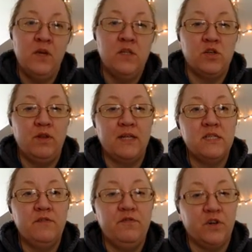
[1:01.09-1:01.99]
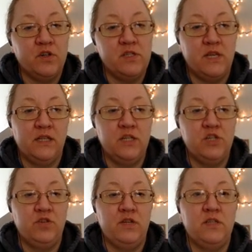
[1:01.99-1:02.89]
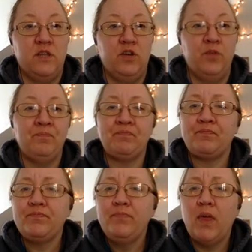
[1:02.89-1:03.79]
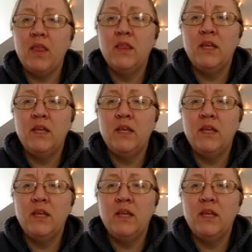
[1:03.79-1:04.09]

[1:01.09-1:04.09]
So that's the first thing that you need to do. The